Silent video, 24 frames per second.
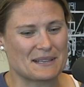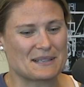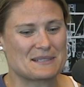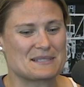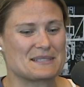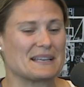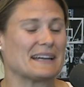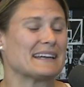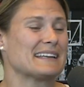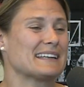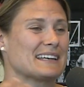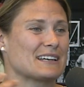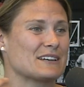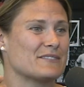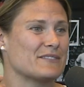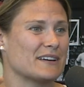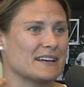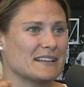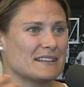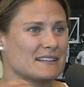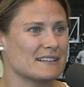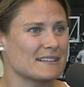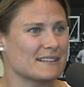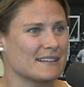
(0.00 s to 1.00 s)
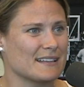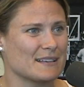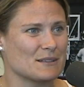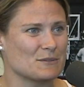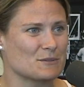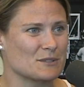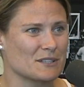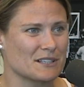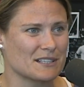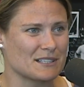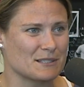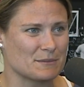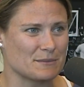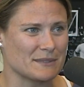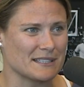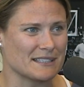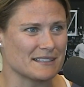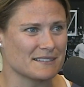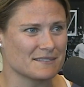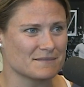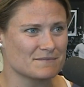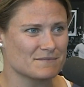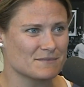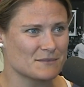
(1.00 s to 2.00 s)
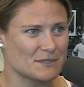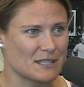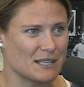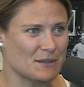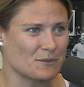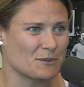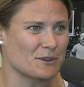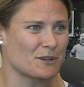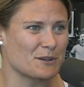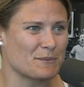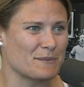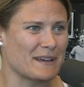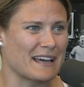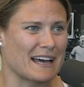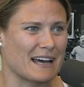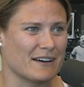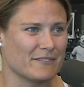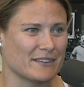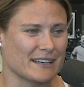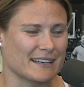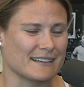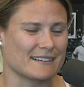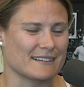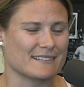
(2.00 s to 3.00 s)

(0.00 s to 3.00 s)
exciting event that we're going to be that we're going to be having.